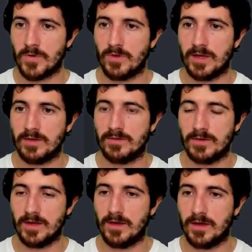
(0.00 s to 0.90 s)
So I can
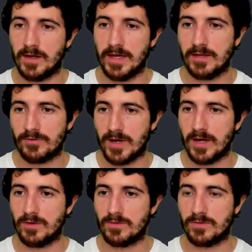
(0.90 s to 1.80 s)
say a get
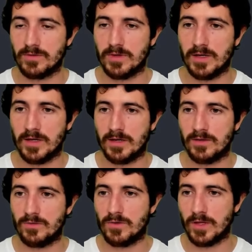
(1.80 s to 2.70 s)
route
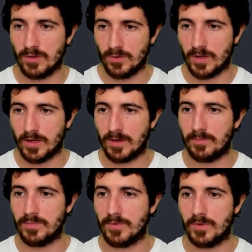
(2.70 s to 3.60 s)
and you can look
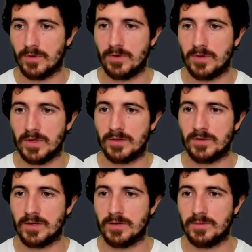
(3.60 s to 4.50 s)
up on the
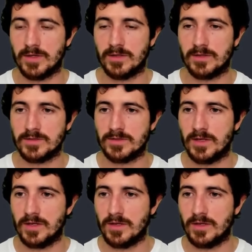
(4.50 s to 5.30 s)
internet, but there's